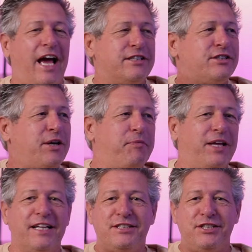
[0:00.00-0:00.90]

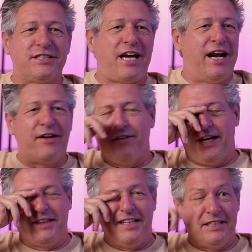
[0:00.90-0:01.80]
something that's just kind of
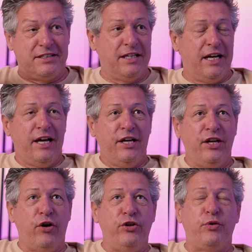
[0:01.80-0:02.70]
like this.
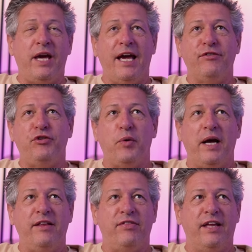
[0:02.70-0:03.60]
You can't do
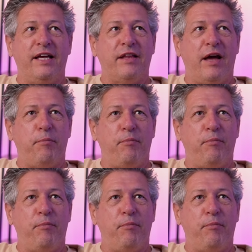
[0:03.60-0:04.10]
anything that